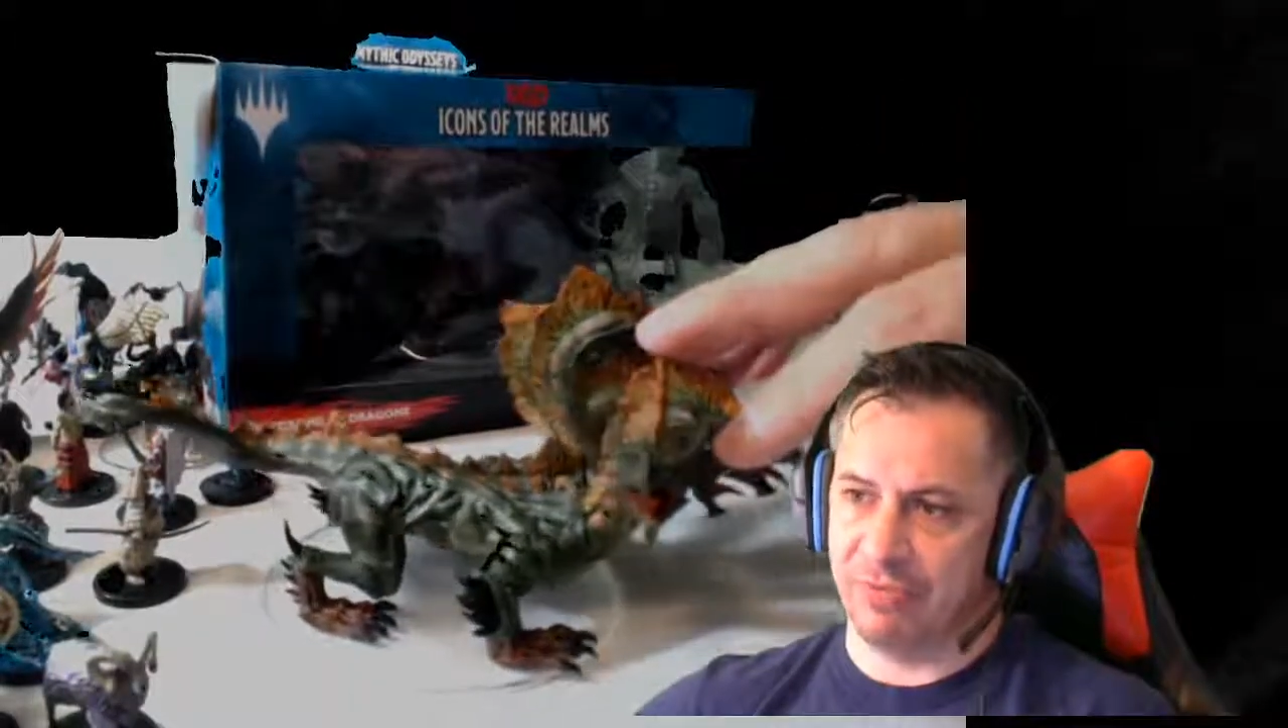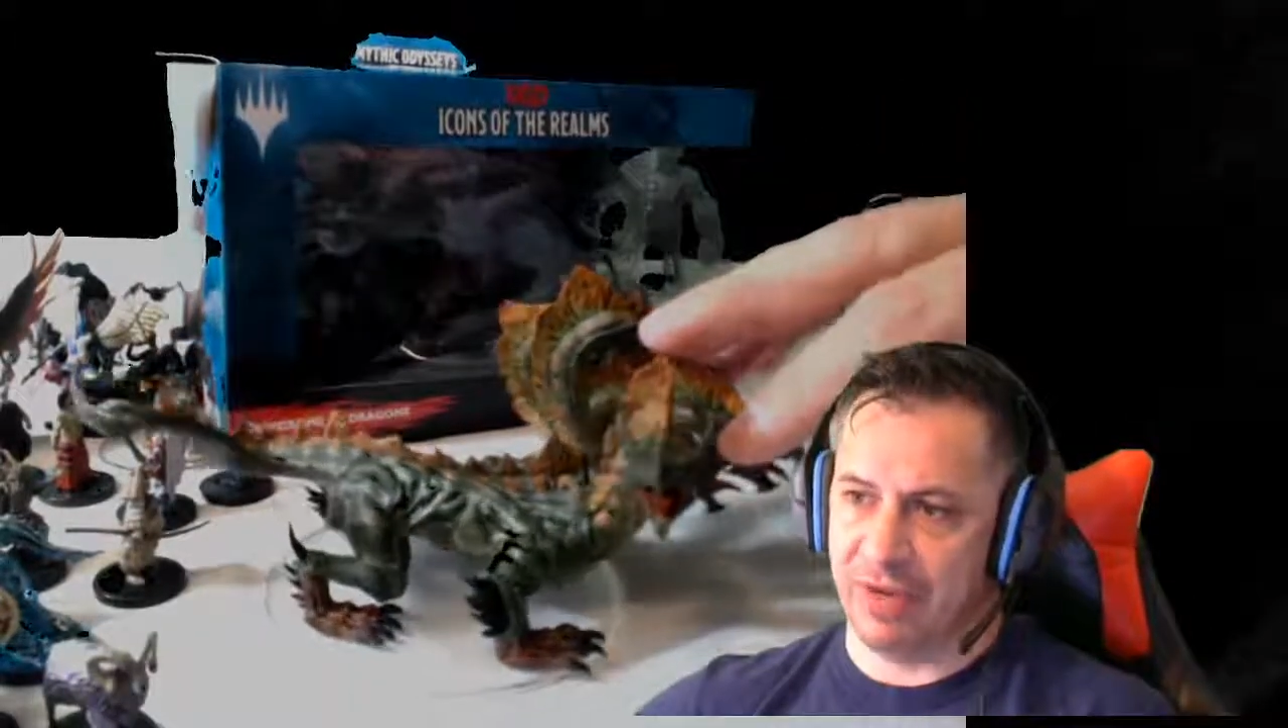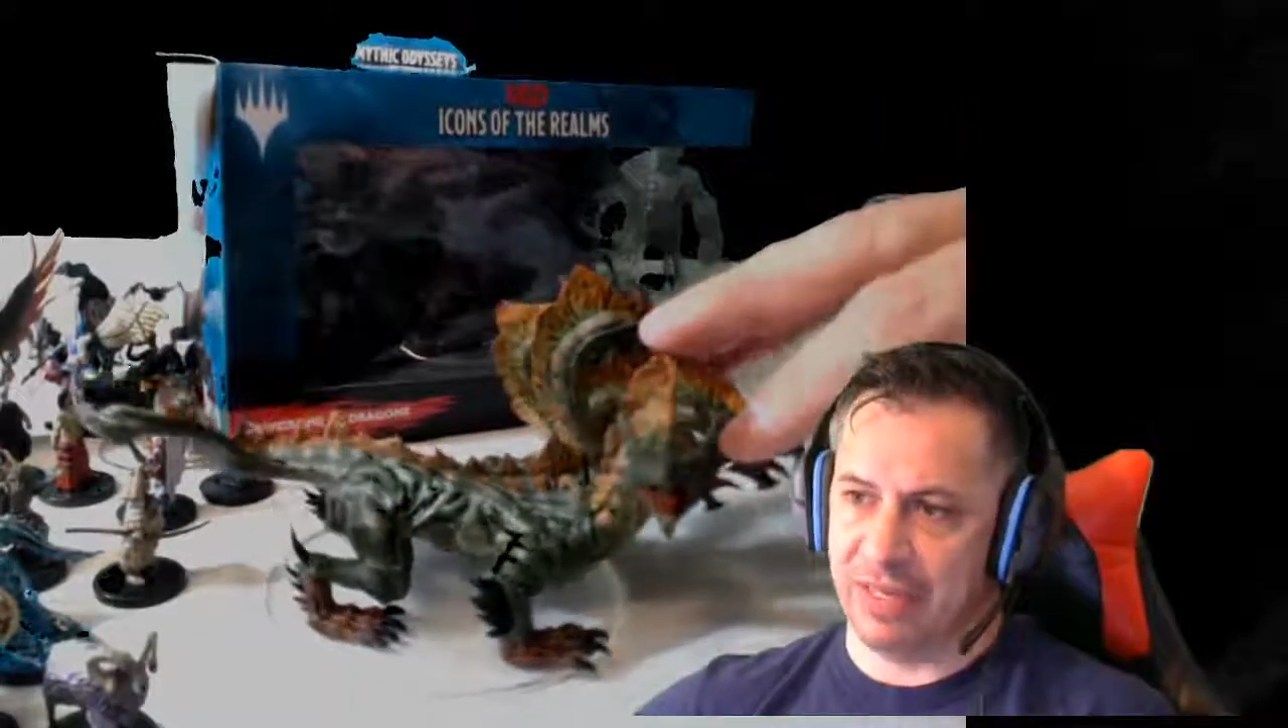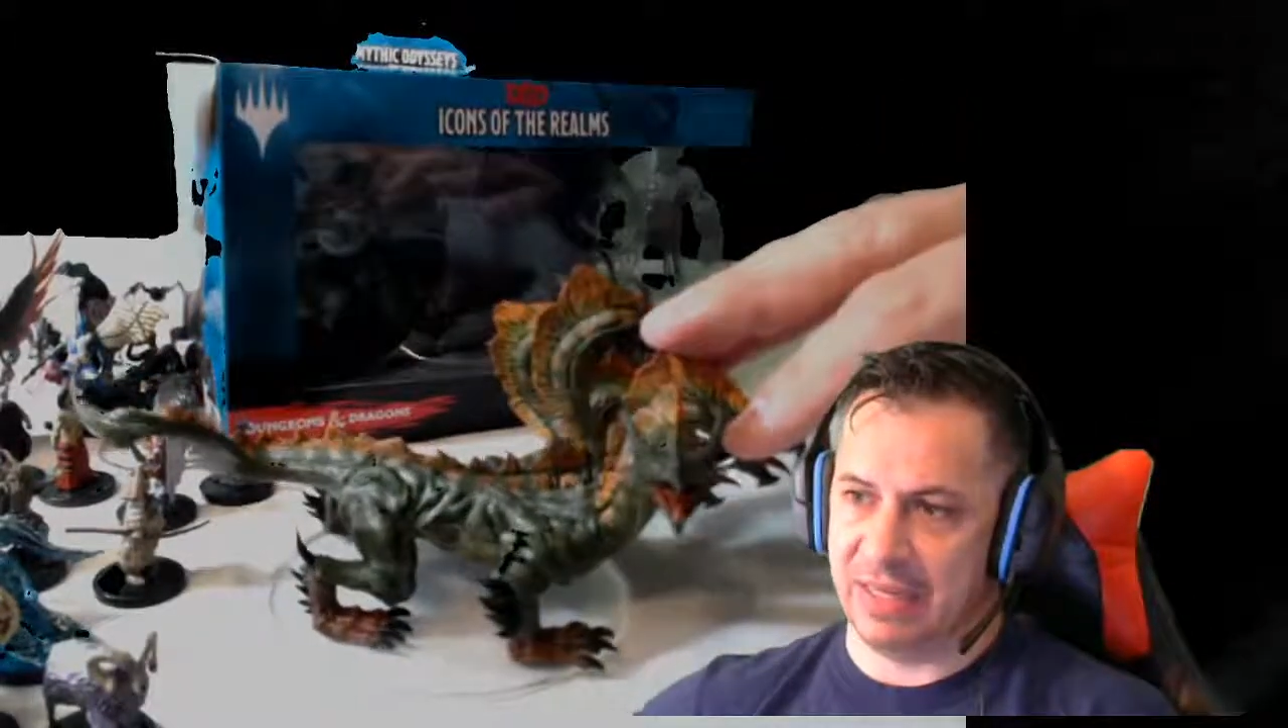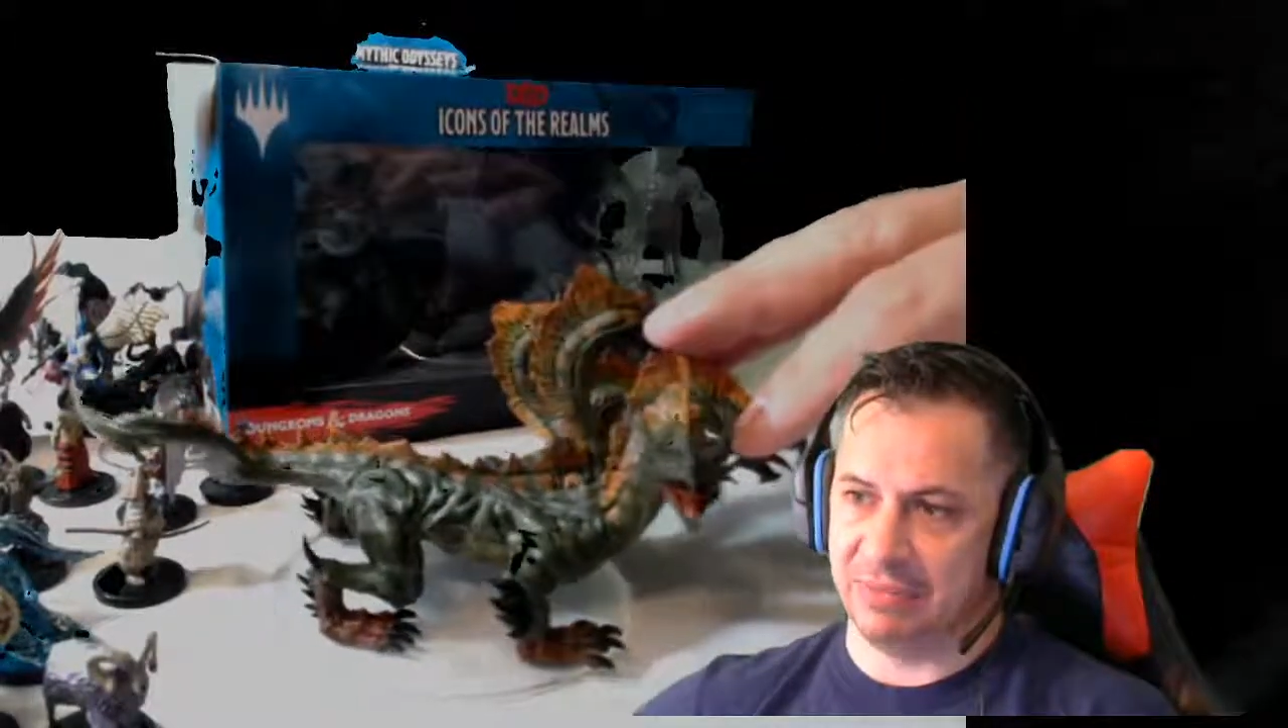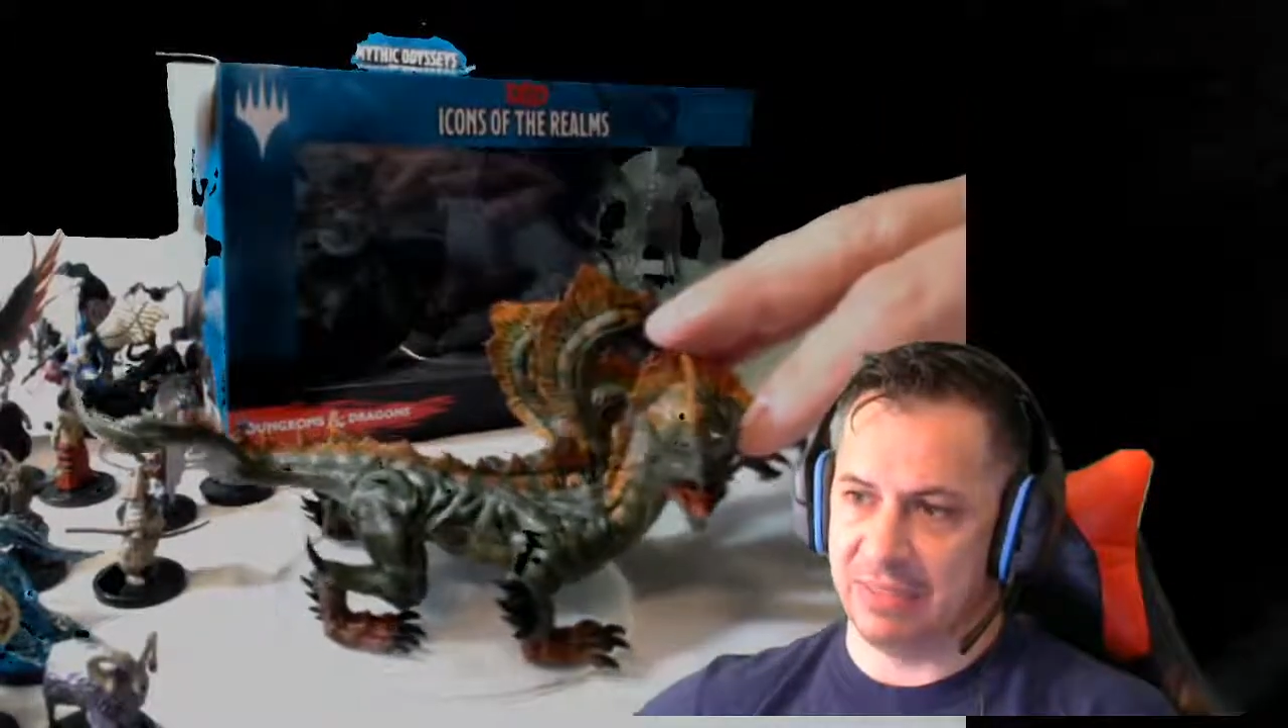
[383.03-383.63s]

fighting him